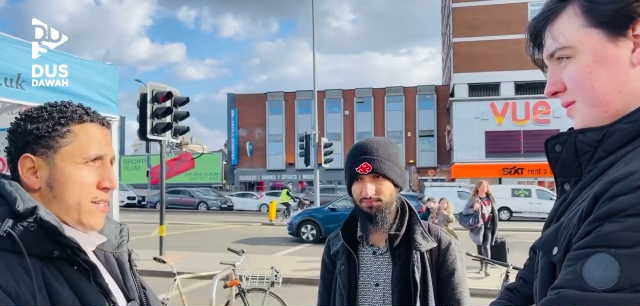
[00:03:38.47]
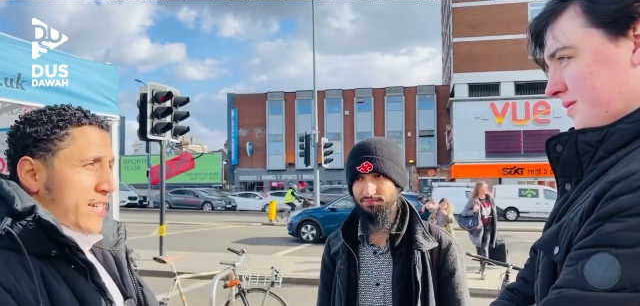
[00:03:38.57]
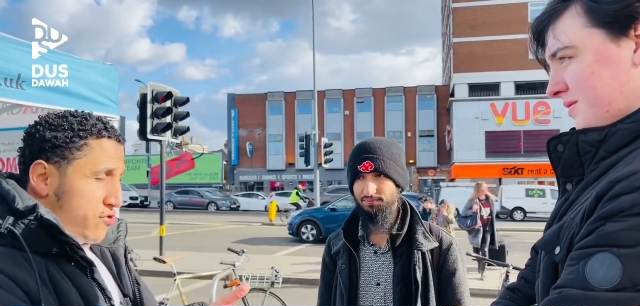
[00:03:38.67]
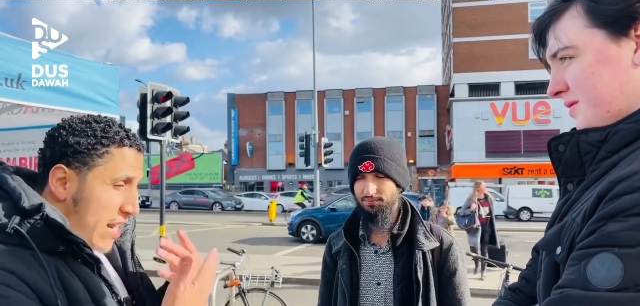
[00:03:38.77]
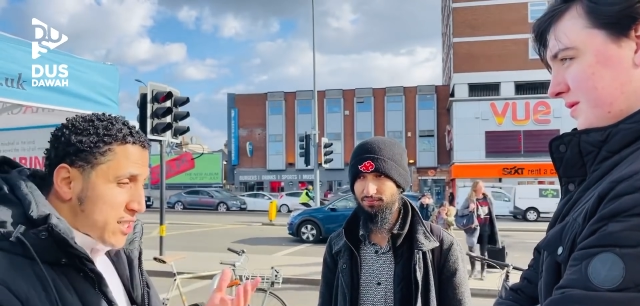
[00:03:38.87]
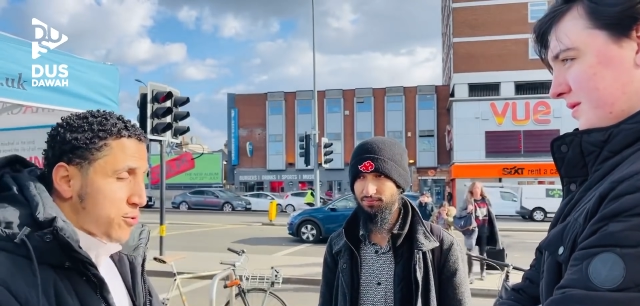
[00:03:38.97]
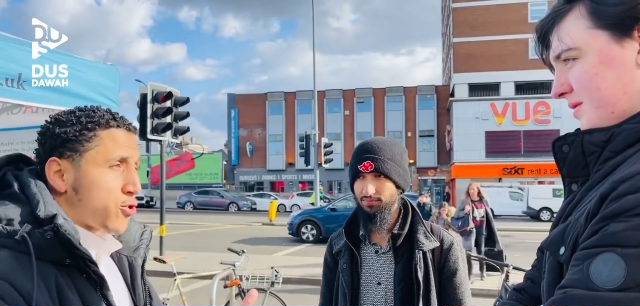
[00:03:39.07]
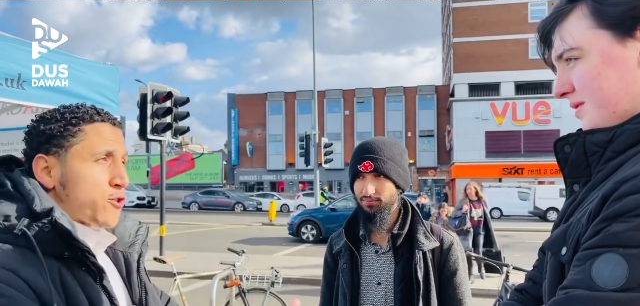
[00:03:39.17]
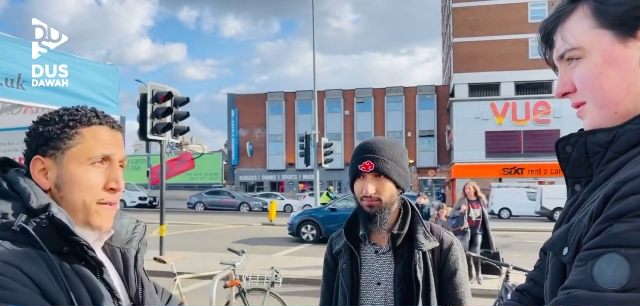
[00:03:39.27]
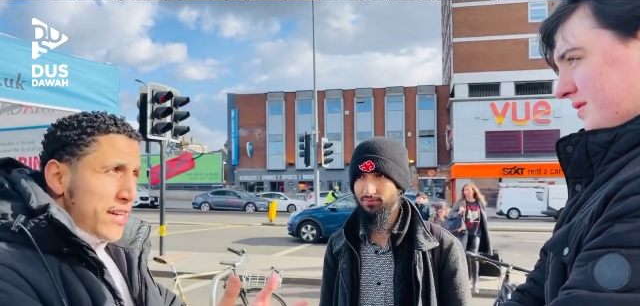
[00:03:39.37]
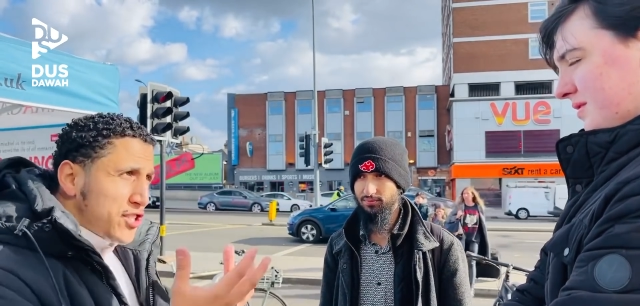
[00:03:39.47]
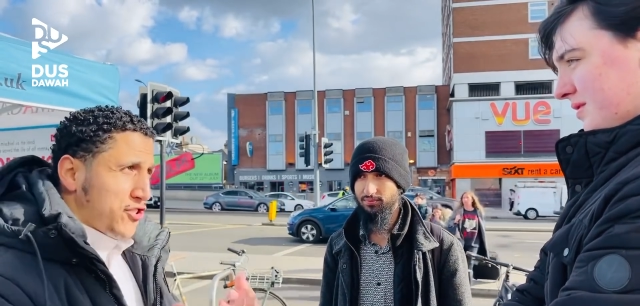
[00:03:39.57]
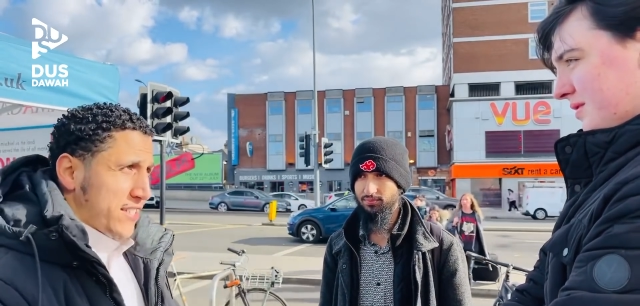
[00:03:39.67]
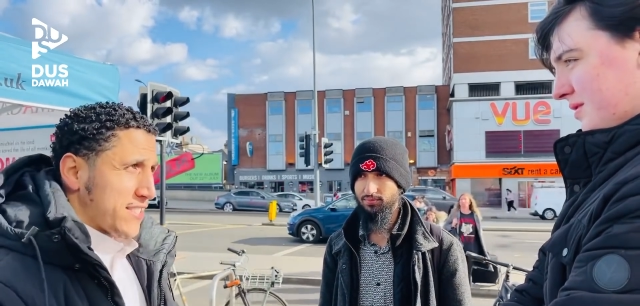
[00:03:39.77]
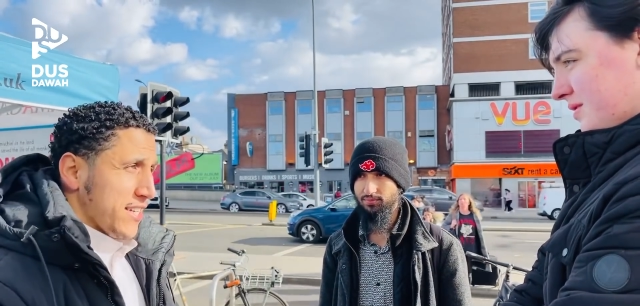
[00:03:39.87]
Speaker 1: It crashed because of
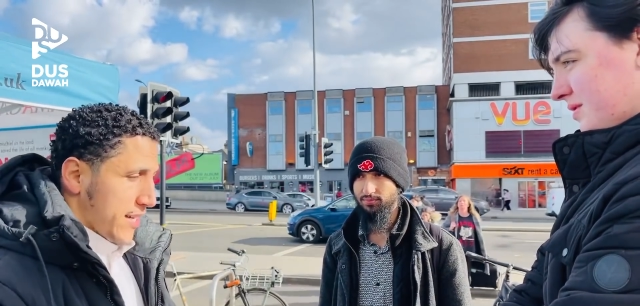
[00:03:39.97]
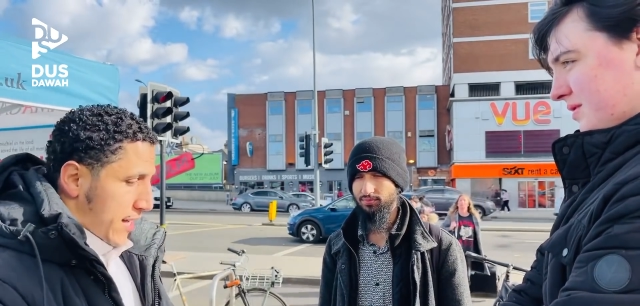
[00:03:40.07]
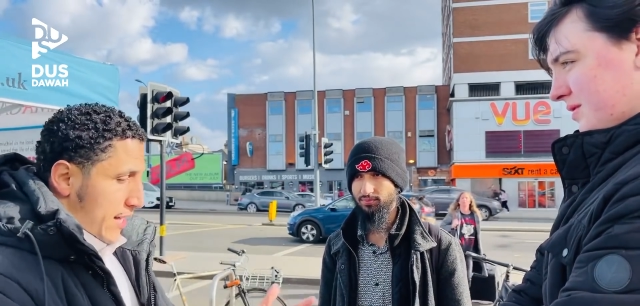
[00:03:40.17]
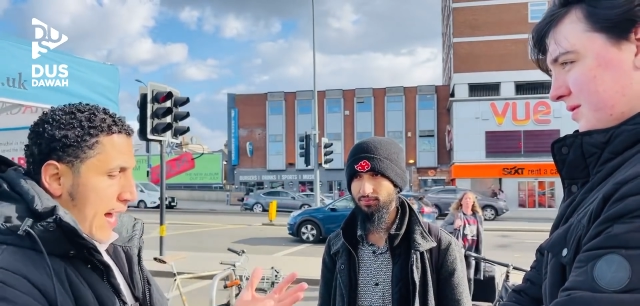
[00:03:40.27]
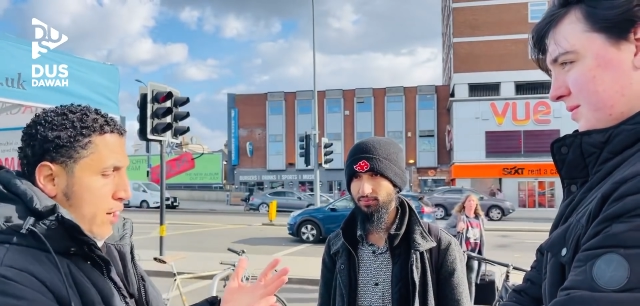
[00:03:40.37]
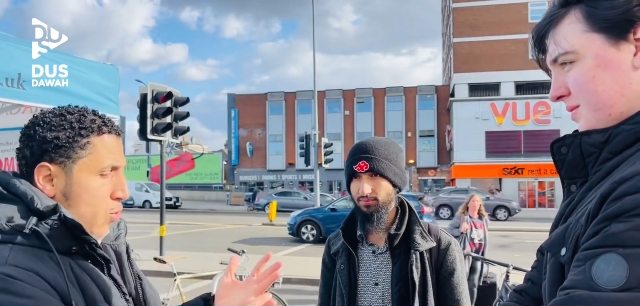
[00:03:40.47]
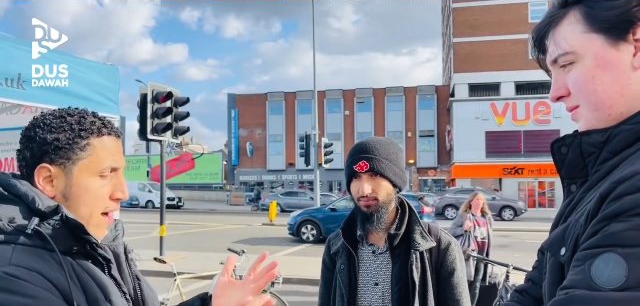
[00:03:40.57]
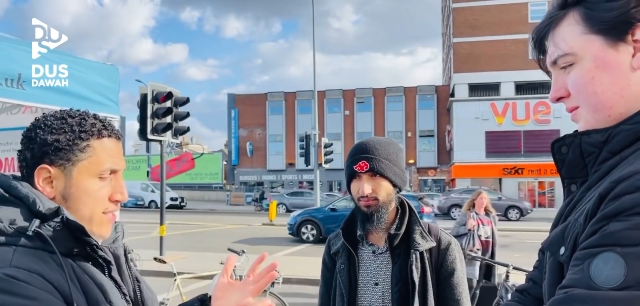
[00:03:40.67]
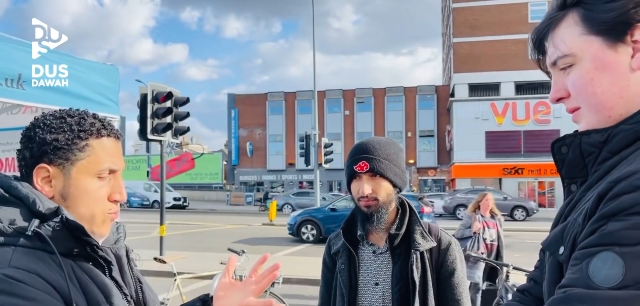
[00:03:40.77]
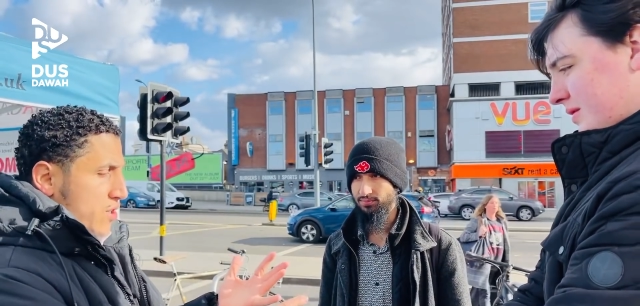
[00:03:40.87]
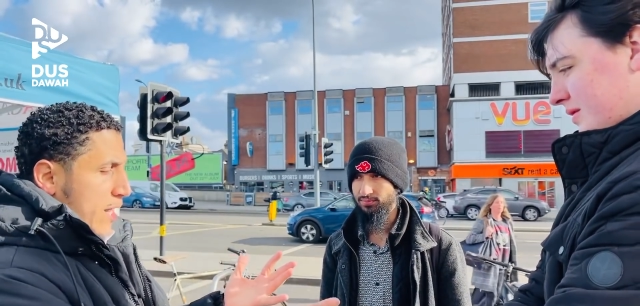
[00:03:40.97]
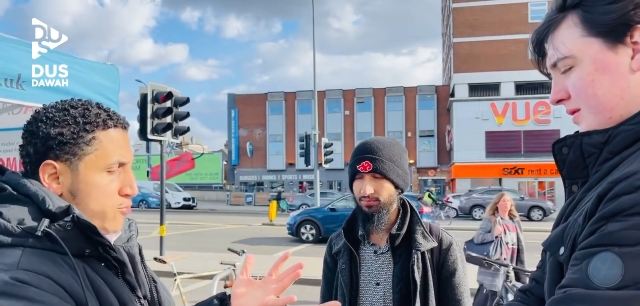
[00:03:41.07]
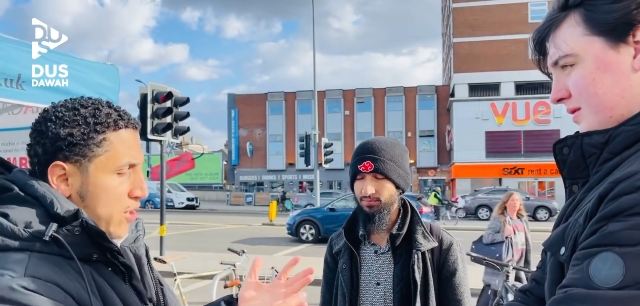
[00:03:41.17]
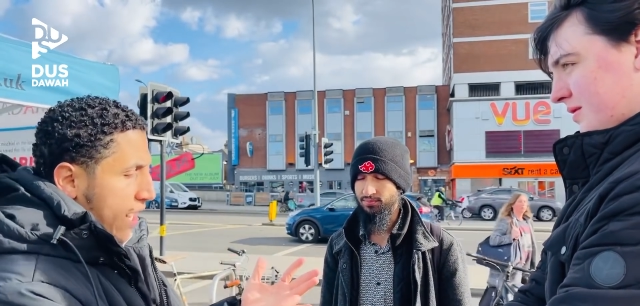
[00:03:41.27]
interest. Likewise, when it comes